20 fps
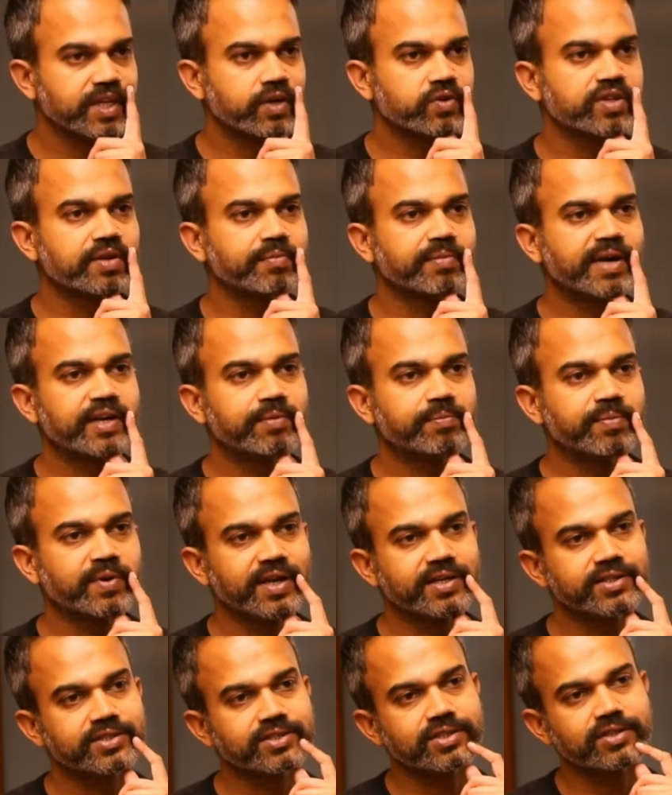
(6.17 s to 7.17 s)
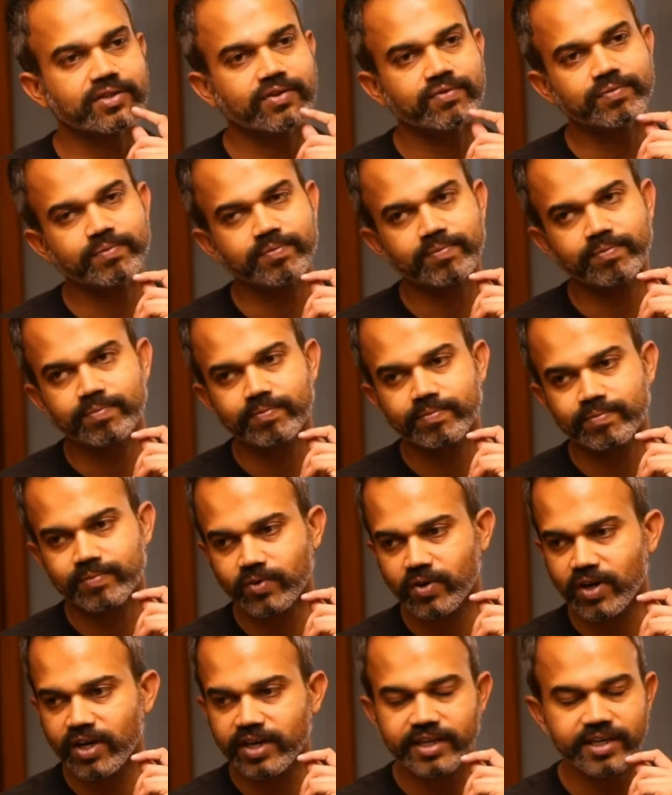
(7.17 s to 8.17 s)
without the manipulation of
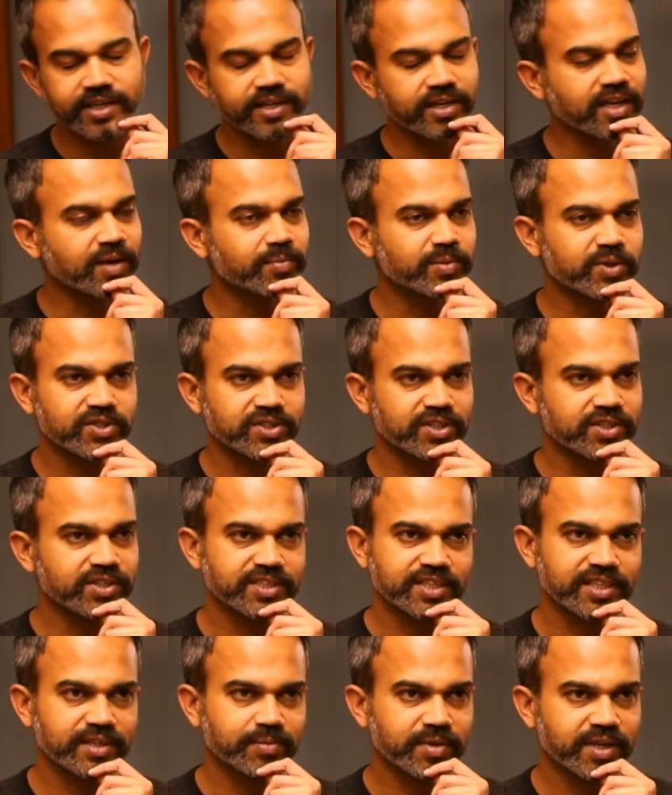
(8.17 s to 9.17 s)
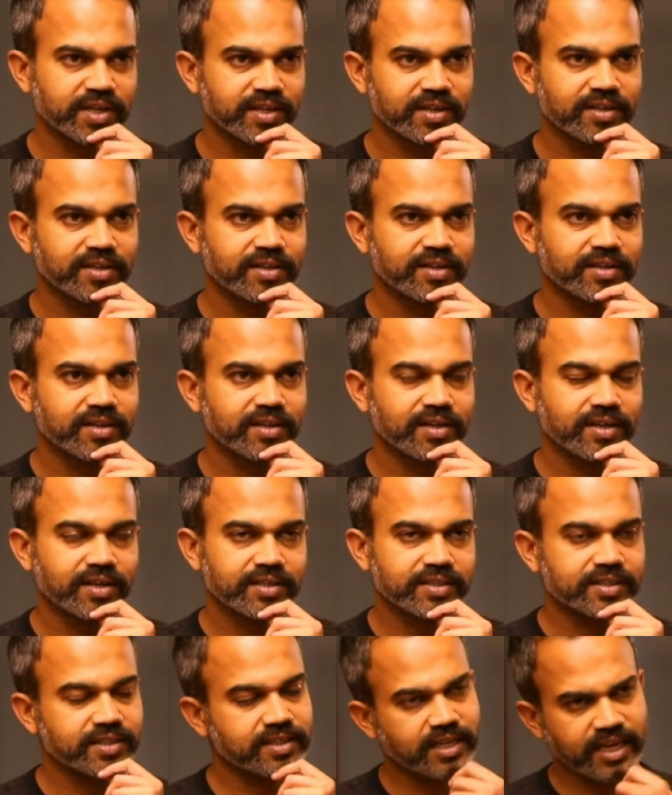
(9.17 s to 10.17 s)
calling it a commercial cinema.
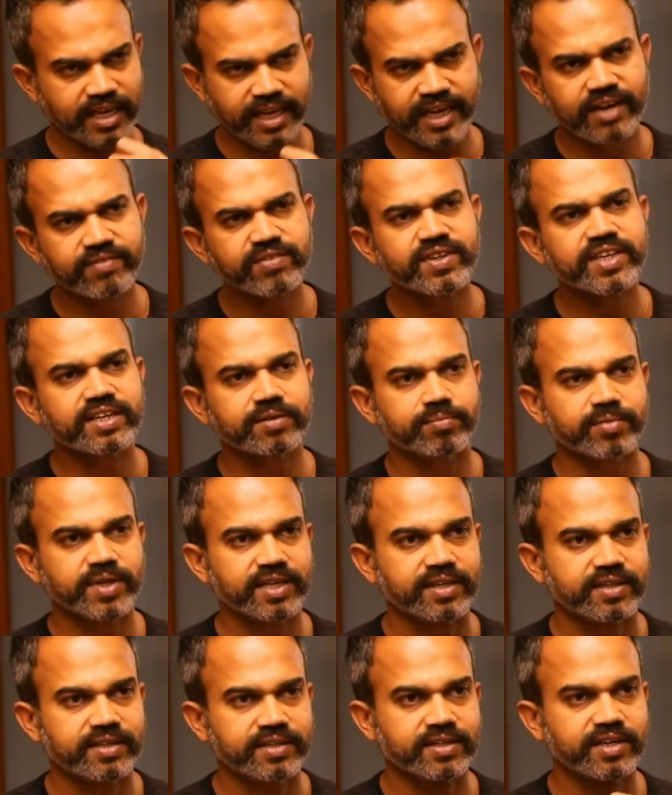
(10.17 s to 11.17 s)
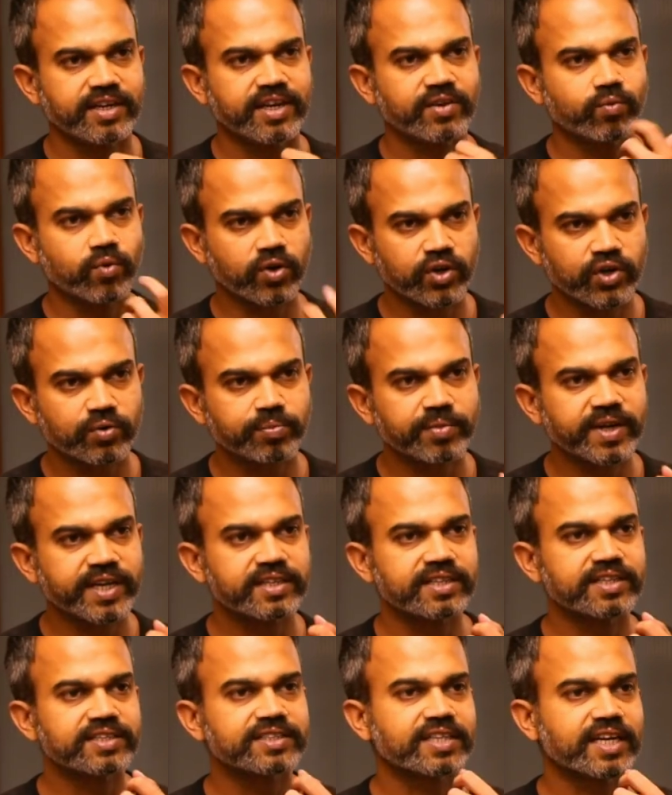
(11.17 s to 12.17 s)
I have it in me that I want to
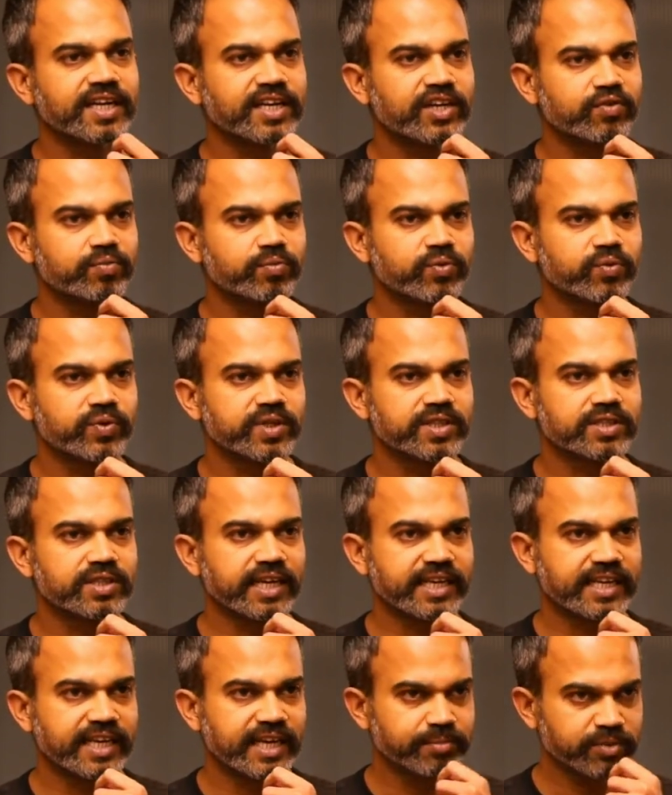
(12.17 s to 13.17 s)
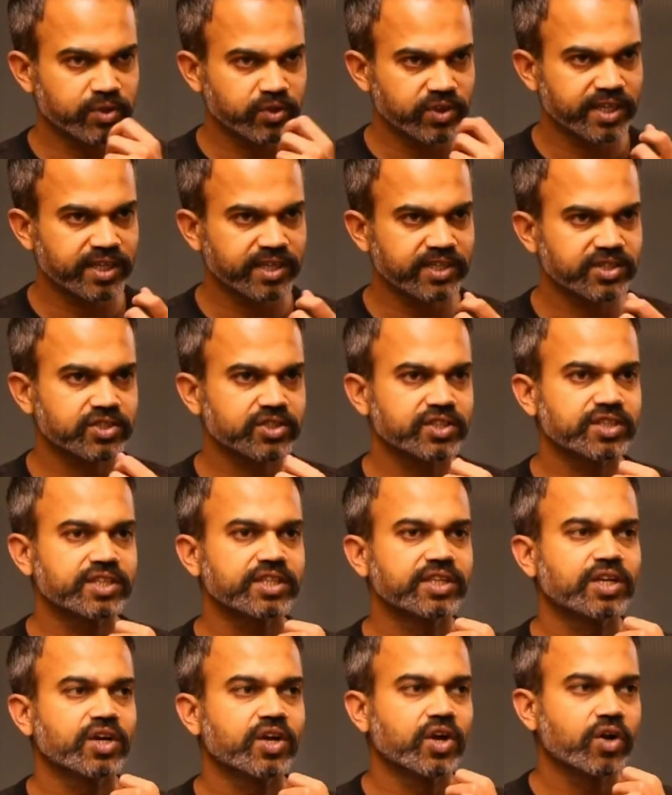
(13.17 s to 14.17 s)
make these kind of movies. I came to the
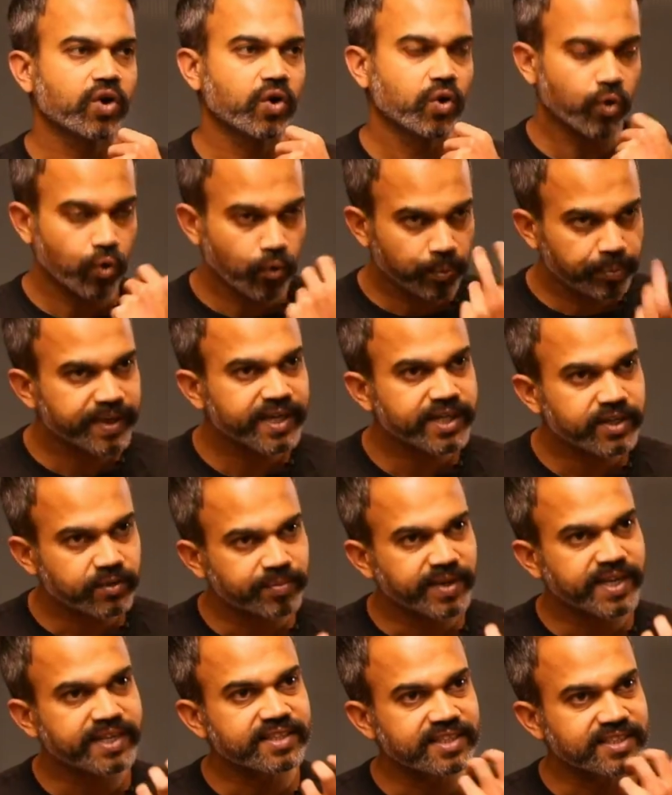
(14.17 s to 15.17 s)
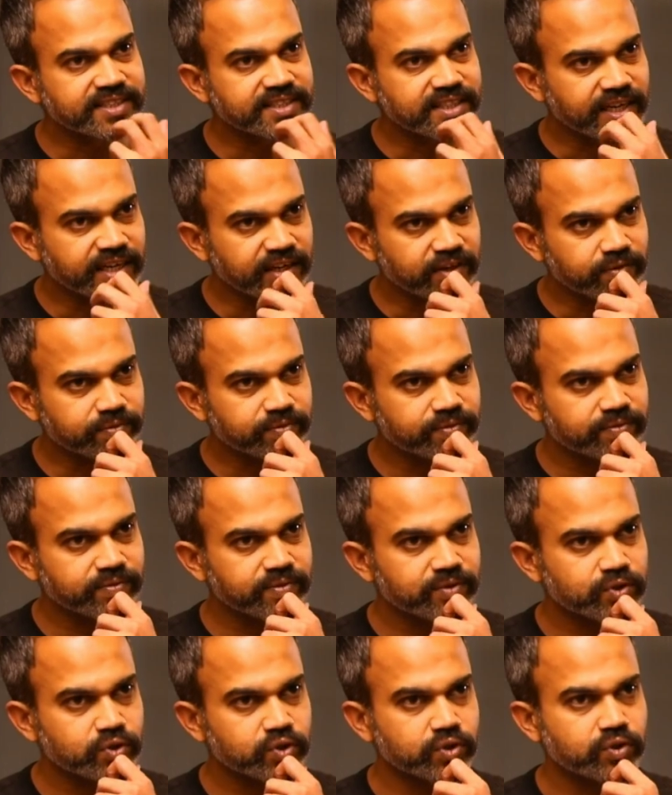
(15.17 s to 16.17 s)
industry hoping to make these kind of
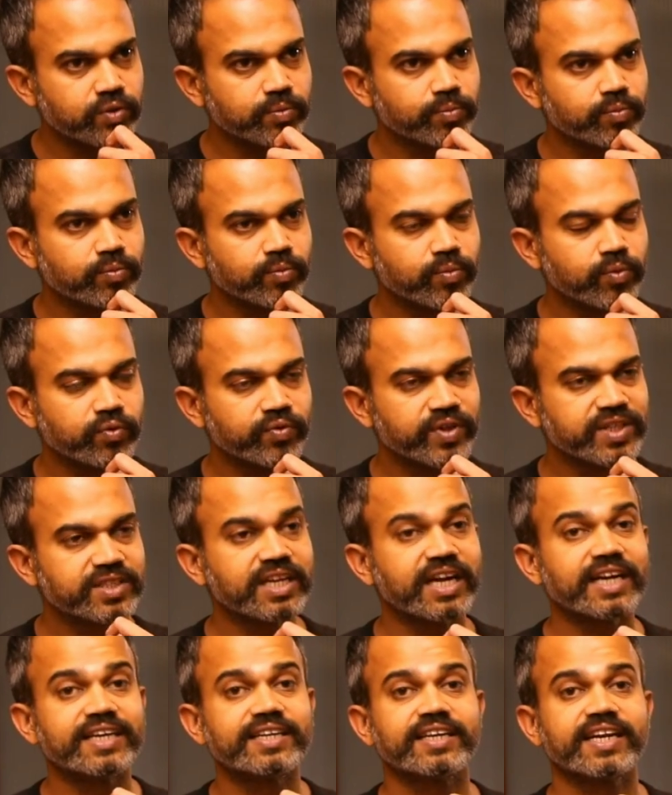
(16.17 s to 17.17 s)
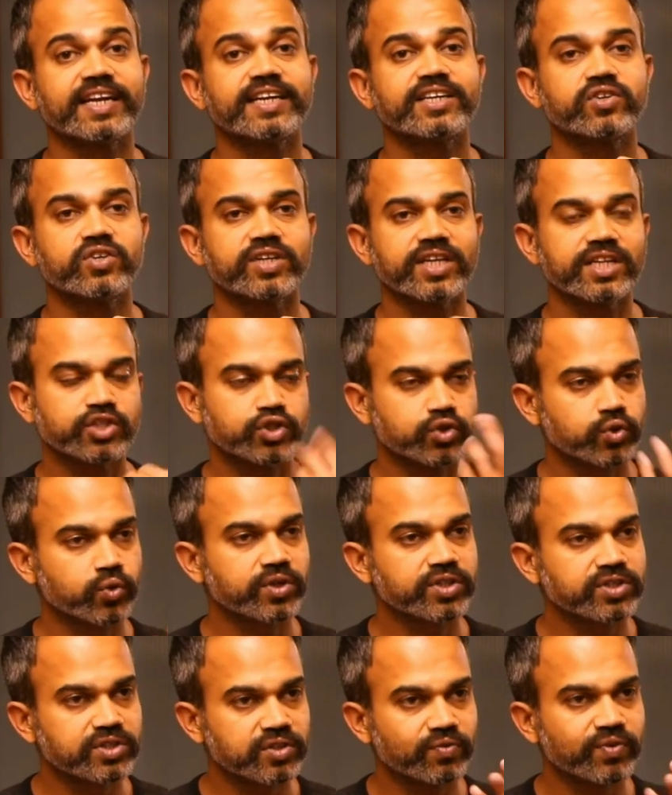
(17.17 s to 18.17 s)
movies and trying to tell
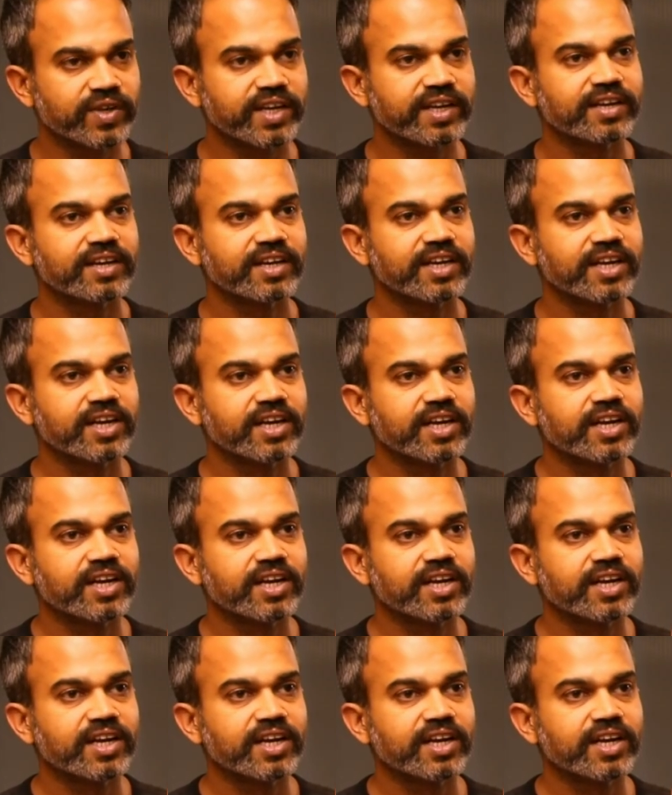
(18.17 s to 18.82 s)
stories the way